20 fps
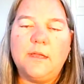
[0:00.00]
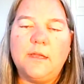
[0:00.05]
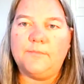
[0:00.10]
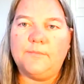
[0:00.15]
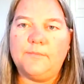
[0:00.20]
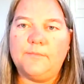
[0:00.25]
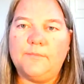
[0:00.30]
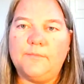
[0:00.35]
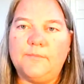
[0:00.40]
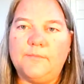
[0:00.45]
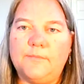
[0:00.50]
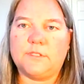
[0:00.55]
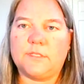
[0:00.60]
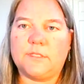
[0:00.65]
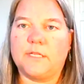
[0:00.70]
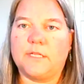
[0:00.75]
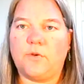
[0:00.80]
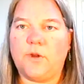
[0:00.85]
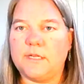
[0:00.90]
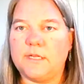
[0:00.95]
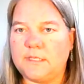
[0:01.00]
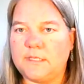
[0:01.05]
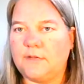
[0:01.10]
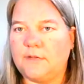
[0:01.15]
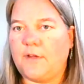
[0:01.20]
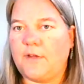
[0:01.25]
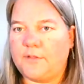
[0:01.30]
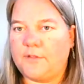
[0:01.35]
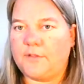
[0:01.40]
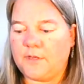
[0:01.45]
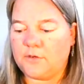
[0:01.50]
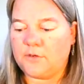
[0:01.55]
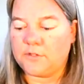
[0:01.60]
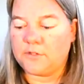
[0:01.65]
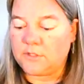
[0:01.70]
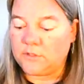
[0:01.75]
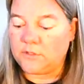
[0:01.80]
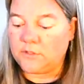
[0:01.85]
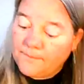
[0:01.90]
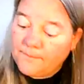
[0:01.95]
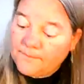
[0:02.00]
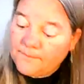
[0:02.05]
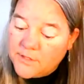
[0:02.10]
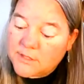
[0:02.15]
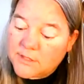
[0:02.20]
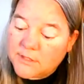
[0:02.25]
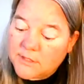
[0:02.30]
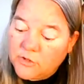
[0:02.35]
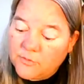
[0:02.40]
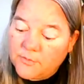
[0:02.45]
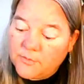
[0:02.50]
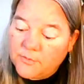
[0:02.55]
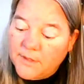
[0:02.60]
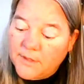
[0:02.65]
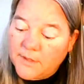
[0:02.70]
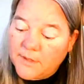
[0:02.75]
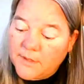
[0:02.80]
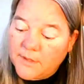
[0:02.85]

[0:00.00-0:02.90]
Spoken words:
there's lots of great stuff out there too. So that's a little bit